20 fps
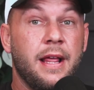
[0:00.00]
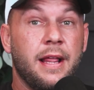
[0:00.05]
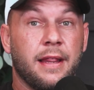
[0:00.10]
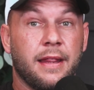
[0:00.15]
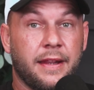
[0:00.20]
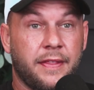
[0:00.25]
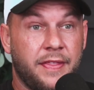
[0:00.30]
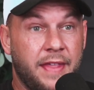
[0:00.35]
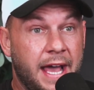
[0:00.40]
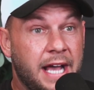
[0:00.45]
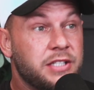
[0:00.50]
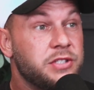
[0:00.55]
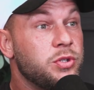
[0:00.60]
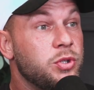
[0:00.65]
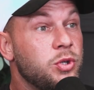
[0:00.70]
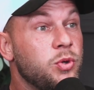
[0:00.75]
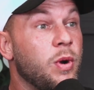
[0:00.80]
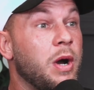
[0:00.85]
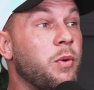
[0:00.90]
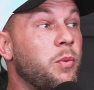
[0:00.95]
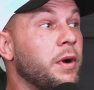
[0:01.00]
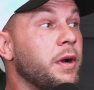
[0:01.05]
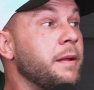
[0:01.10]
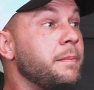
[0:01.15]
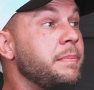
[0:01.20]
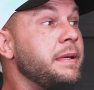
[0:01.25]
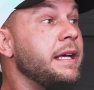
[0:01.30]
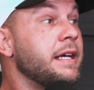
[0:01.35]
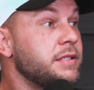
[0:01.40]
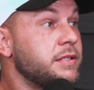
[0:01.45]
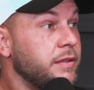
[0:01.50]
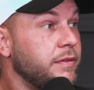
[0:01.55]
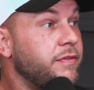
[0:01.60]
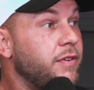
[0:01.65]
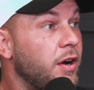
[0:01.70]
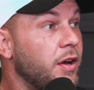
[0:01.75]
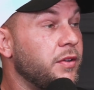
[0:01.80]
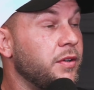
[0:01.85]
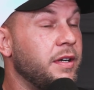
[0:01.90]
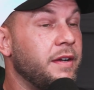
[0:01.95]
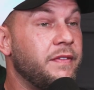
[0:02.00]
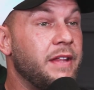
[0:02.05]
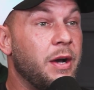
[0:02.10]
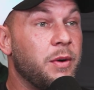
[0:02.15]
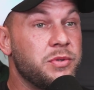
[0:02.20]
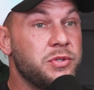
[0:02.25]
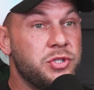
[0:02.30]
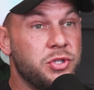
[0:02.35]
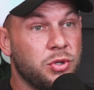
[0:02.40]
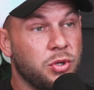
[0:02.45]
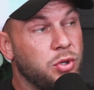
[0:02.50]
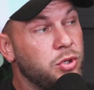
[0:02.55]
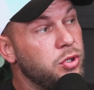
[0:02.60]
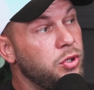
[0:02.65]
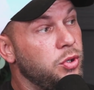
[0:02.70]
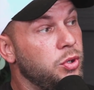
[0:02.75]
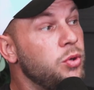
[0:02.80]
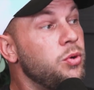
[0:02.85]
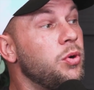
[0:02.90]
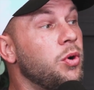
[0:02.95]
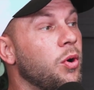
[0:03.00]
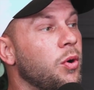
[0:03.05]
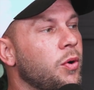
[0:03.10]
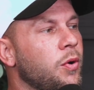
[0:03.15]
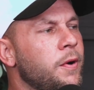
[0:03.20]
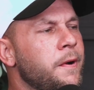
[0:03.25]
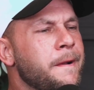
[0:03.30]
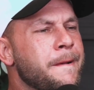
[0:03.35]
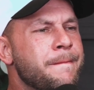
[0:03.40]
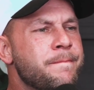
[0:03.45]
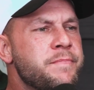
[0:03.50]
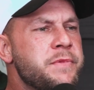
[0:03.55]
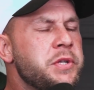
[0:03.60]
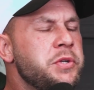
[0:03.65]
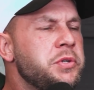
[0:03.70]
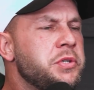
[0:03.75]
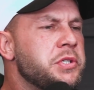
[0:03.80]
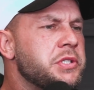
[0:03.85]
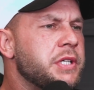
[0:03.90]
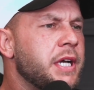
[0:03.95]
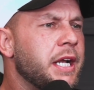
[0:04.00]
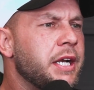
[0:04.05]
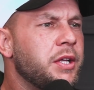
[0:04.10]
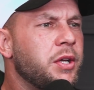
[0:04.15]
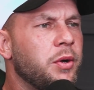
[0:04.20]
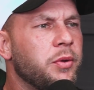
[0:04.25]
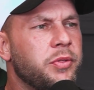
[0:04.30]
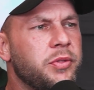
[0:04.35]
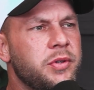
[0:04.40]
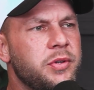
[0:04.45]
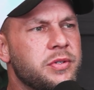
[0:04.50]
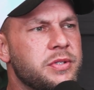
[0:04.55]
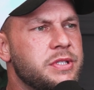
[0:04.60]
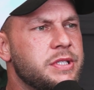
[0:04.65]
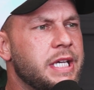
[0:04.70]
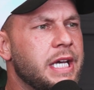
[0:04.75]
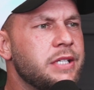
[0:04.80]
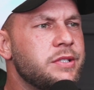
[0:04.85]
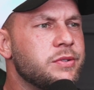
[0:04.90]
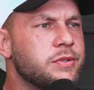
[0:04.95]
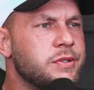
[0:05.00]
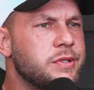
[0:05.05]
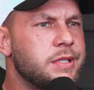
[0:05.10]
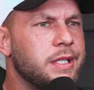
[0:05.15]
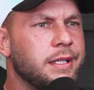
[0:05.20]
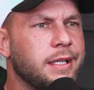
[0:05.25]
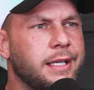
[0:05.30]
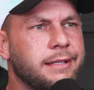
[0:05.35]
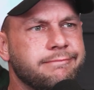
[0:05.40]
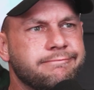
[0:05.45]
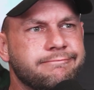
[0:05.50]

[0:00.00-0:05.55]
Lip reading: Like that's who I want to be as a father. And if that was your who goal, then you just kind of go through your schedule and say like,